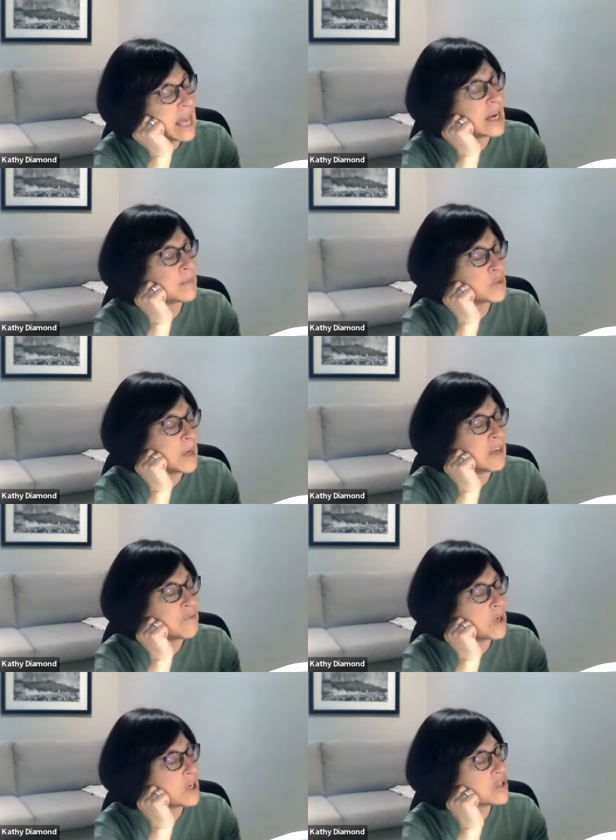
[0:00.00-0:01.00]
and I'm
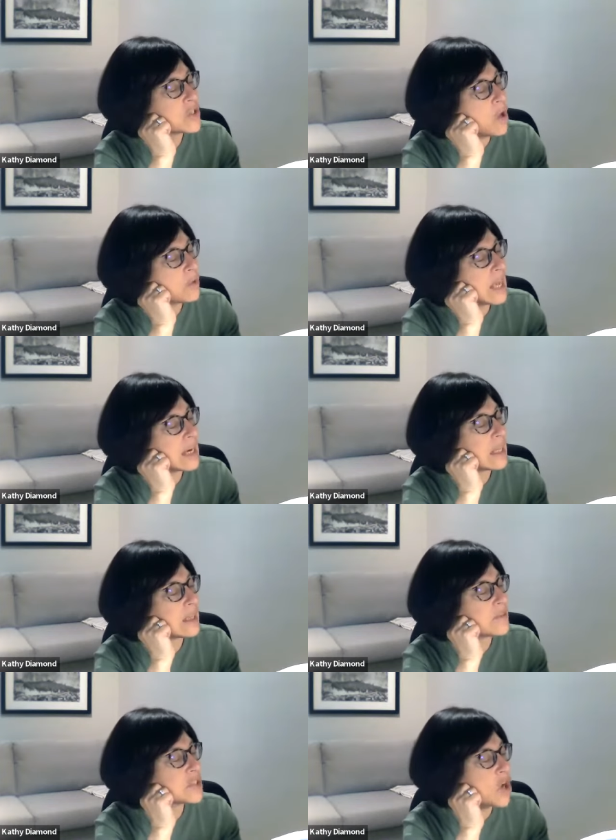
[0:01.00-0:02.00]
24 years old and I
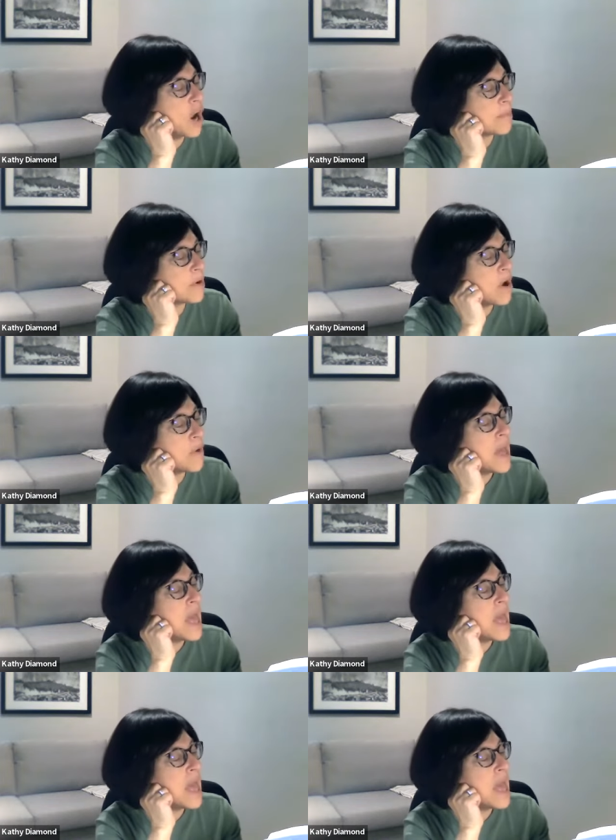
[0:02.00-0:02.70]
live in Scarborough,